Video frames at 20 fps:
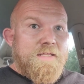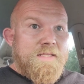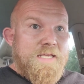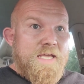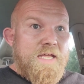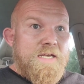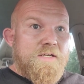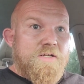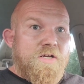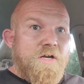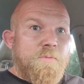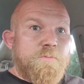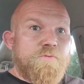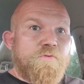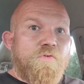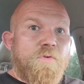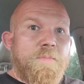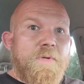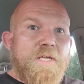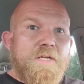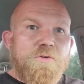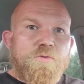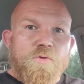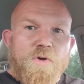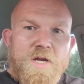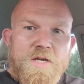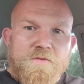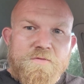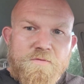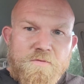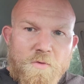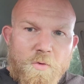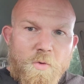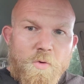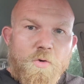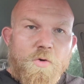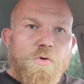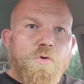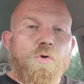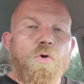That comes from a grade
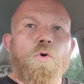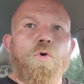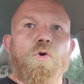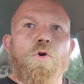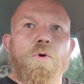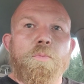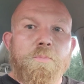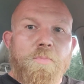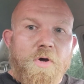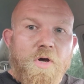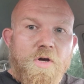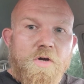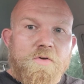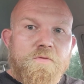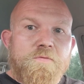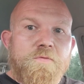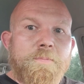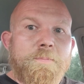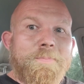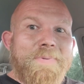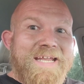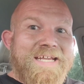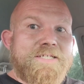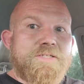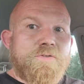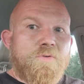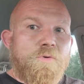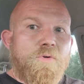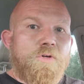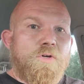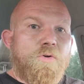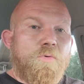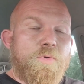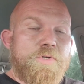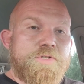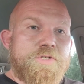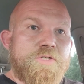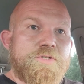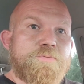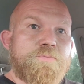4 or above base oil,
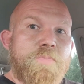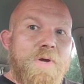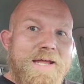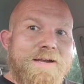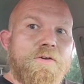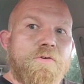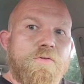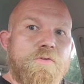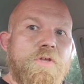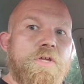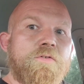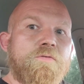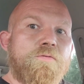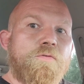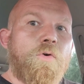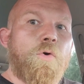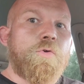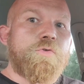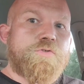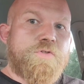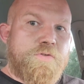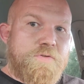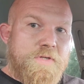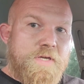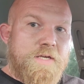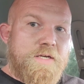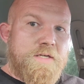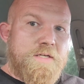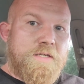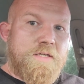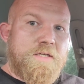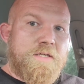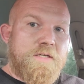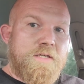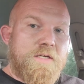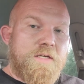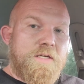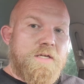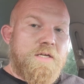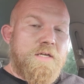which is better than full synthetic.
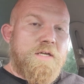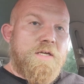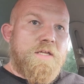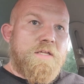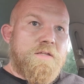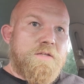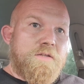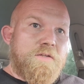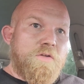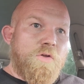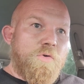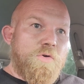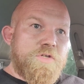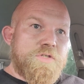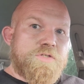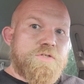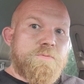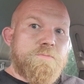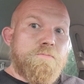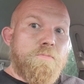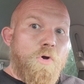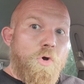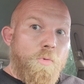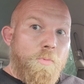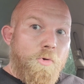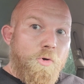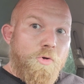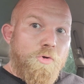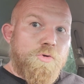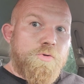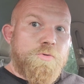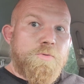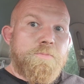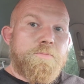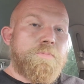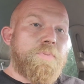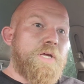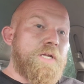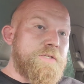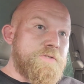Notice Mobil,
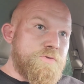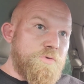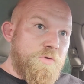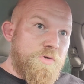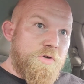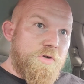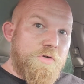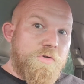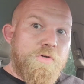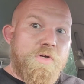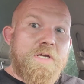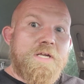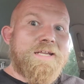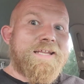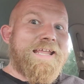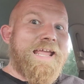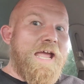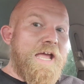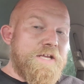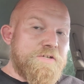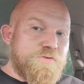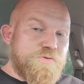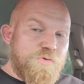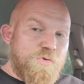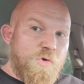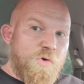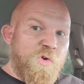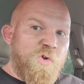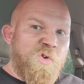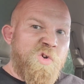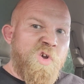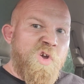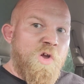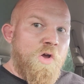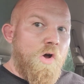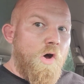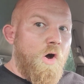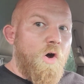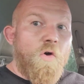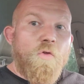Pennzoil, Castrol,
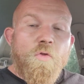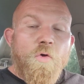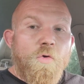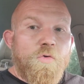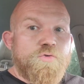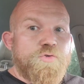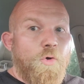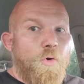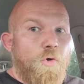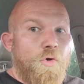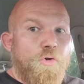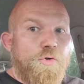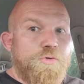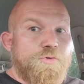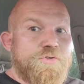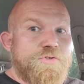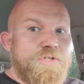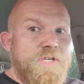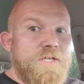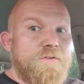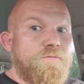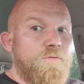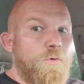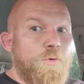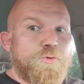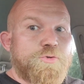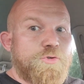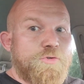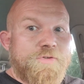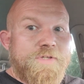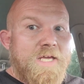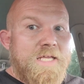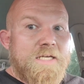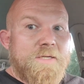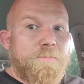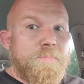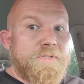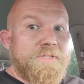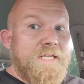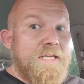all those oils say full
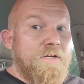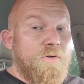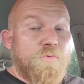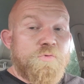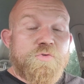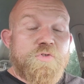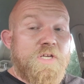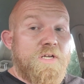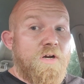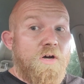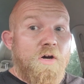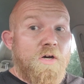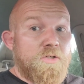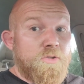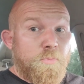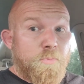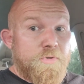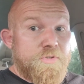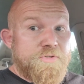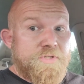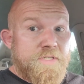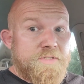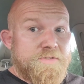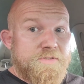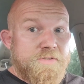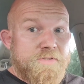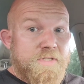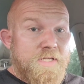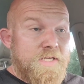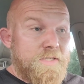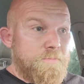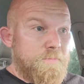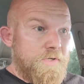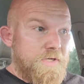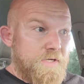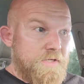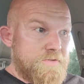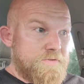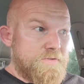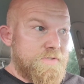synthetic, but they don't say 100% synthetic
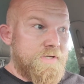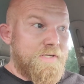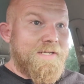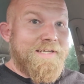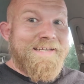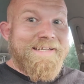because